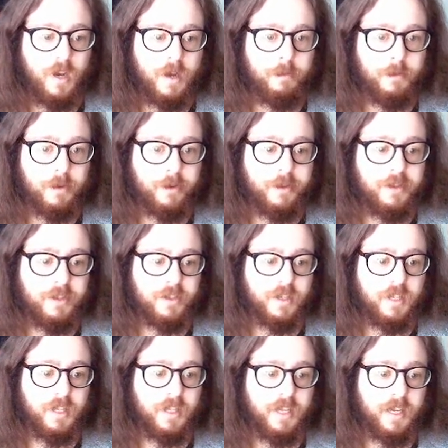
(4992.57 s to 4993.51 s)
going to
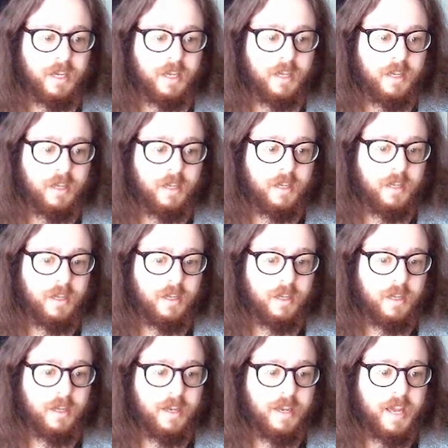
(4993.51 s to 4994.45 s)
click
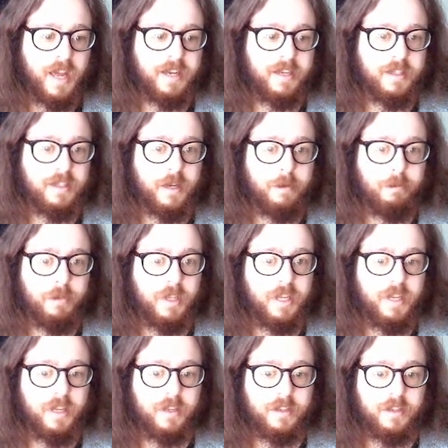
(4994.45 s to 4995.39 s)
Get
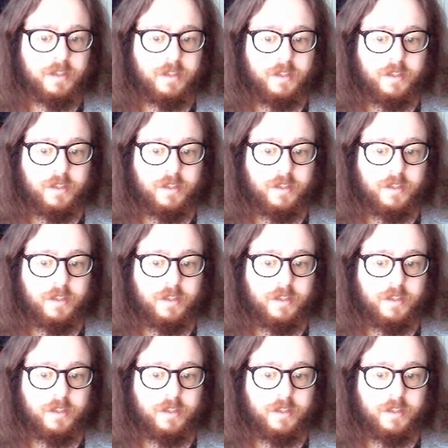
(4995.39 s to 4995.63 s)
Template,